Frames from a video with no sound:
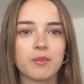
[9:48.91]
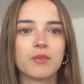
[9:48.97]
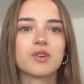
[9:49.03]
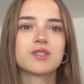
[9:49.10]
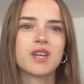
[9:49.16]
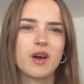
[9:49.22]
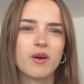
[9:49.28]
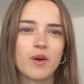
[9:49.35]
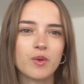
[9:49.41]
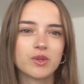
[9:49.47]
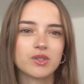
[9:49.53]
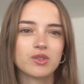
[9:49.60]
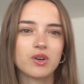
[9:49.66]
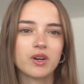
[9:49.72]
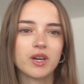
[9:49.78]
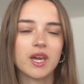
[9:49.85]
Because now I was
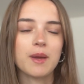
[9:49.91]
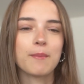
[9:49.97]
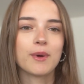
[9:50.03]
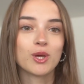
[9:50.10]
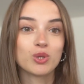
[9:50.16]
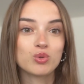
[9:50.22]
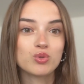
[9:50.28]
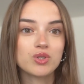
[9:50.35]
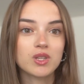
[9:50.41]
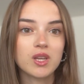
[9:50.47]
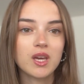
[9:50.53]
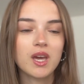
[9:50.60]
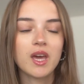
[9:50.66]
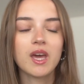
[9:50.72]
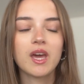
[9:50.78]
talking, but usually